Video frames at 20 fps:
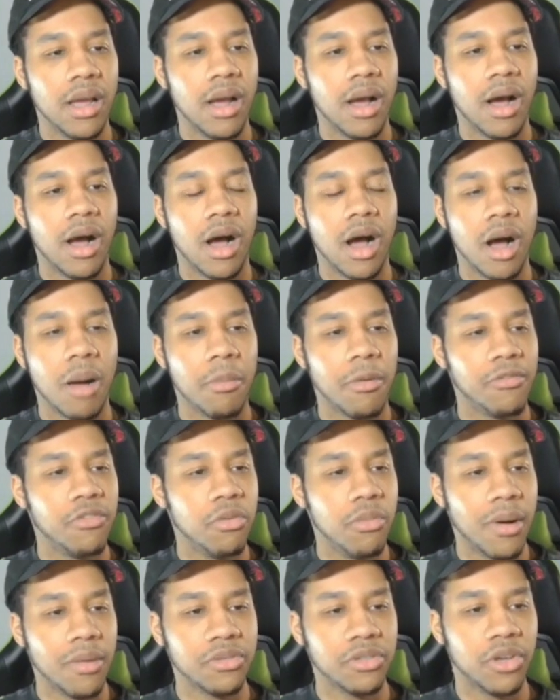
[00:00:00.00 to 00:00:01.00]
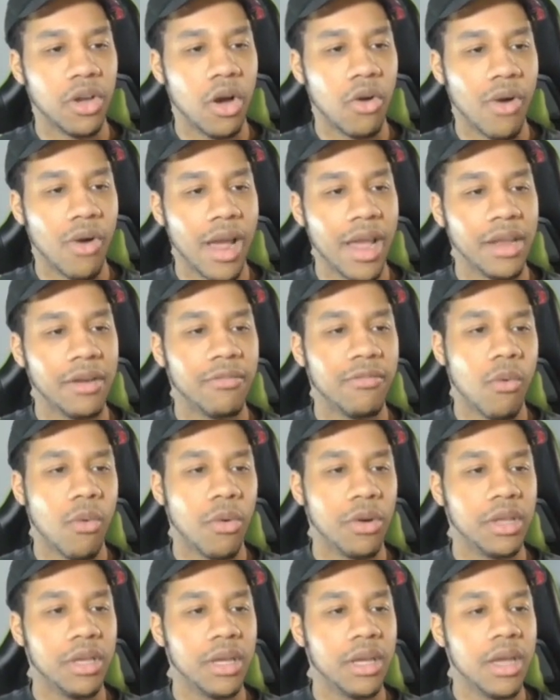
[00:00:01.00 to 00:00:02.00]
a few months ago, right?
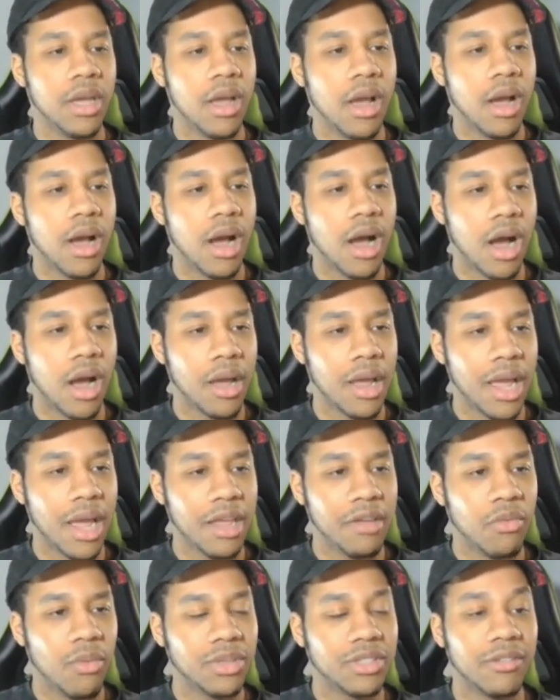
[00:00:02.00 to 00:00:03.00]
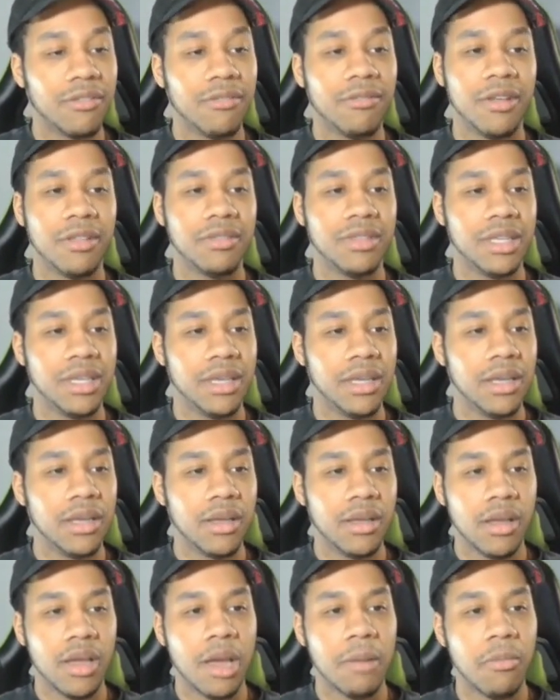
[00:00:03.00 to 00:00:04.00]
40, even went to 50.
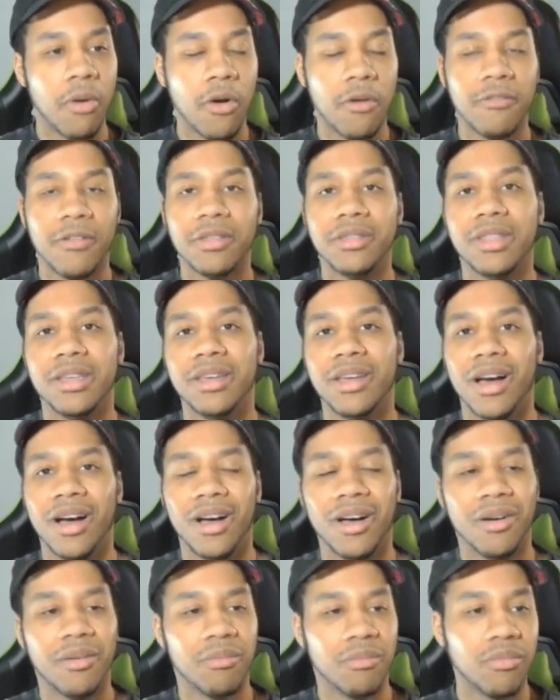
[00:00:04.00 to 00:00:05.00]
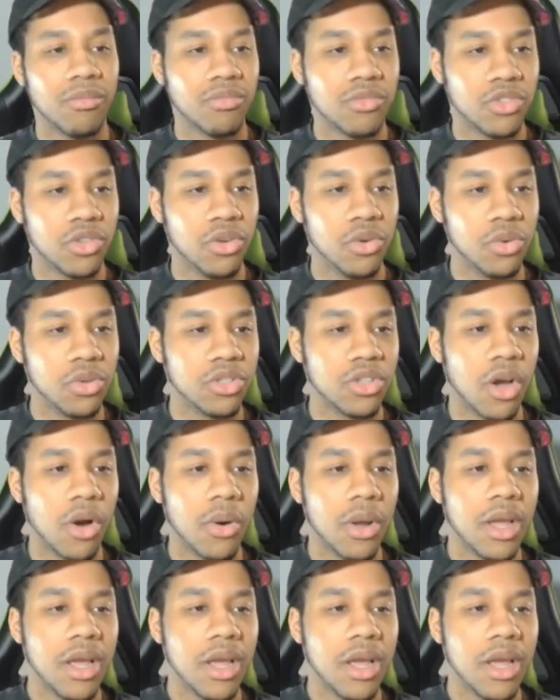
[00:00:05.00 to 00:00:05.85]
It broke 50 too. So